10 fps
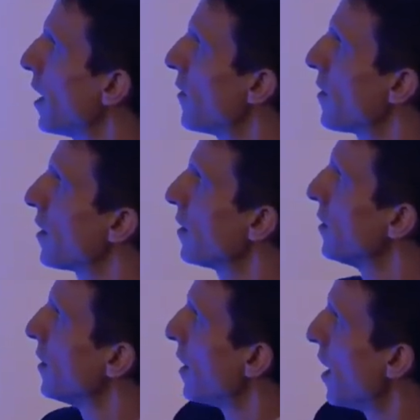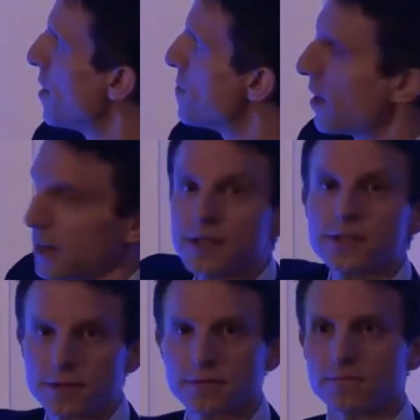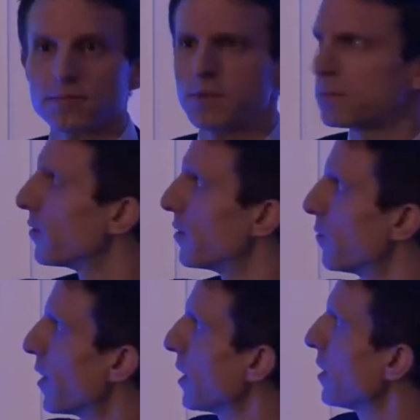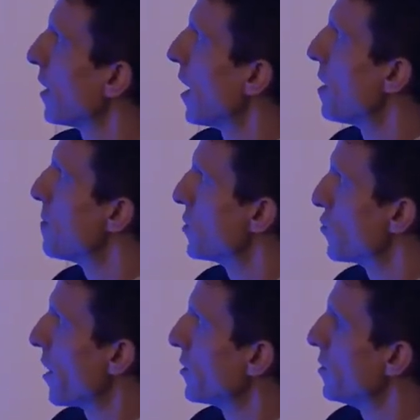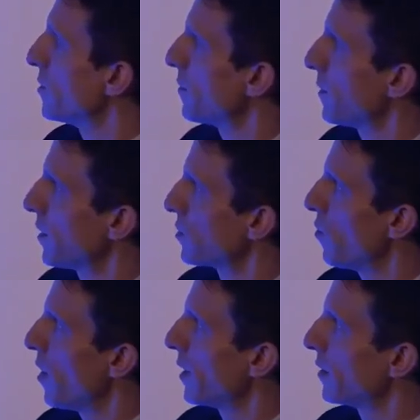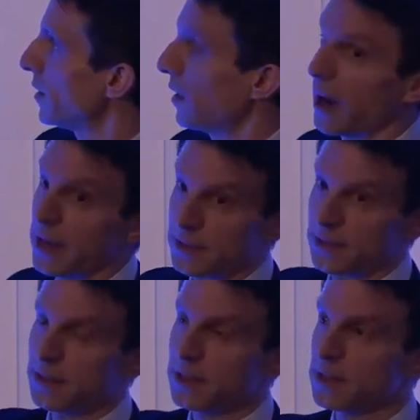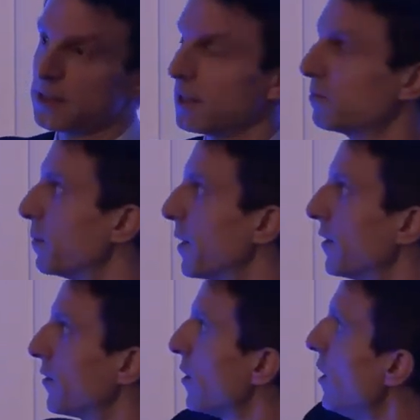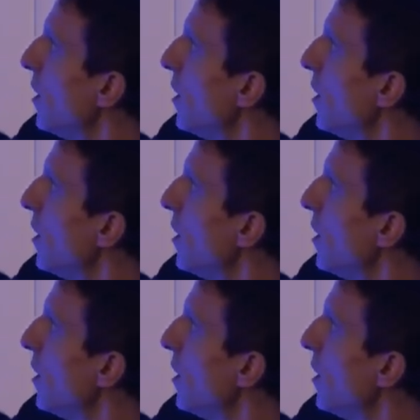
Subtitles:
area, and it's simpler in a way. It's trying to do something that's quite light and easy to implement.